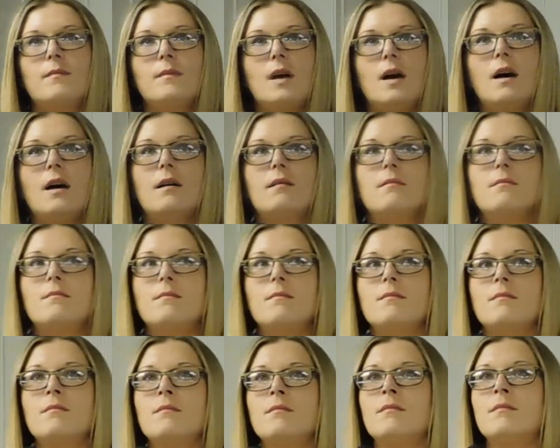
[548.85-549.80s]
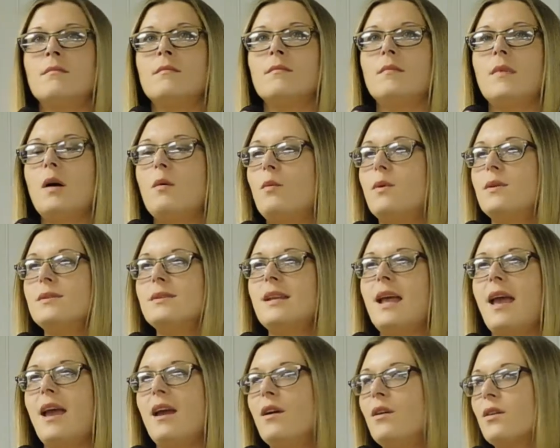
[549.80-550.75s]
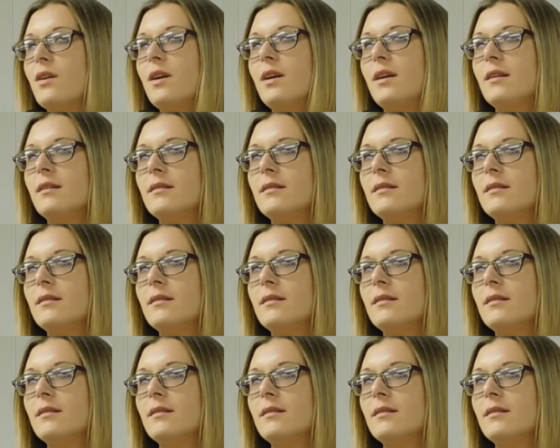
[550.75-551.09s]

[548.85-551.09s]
I wasn't angry.